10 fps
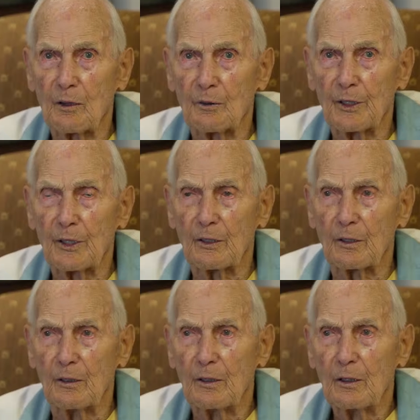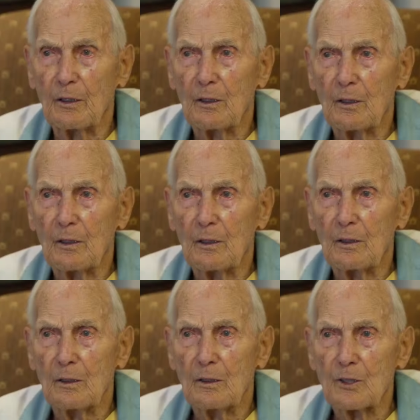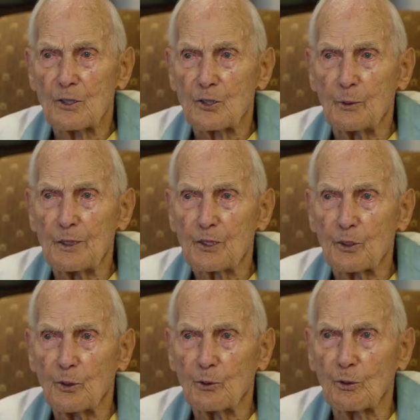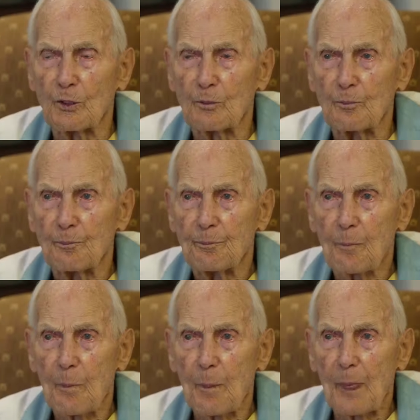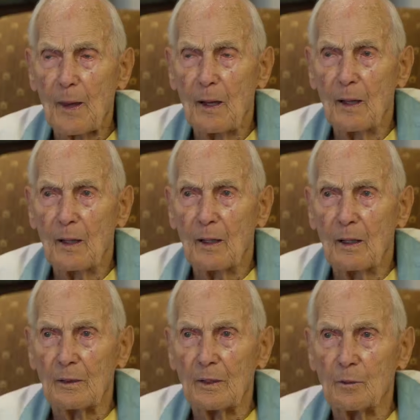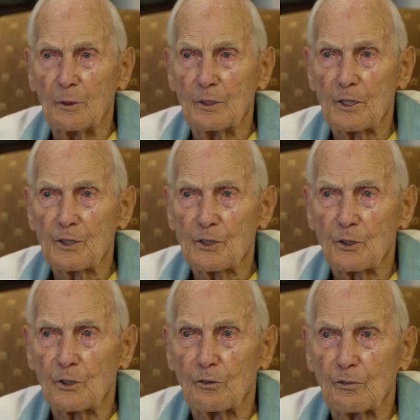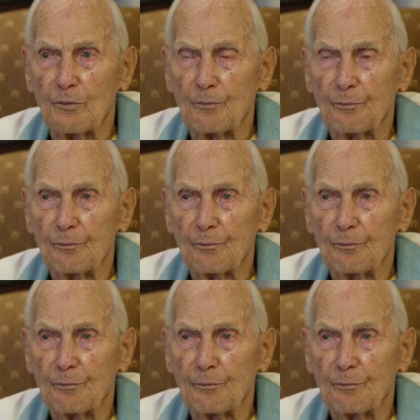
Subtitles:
down there, so we sold it. And then we just sort of,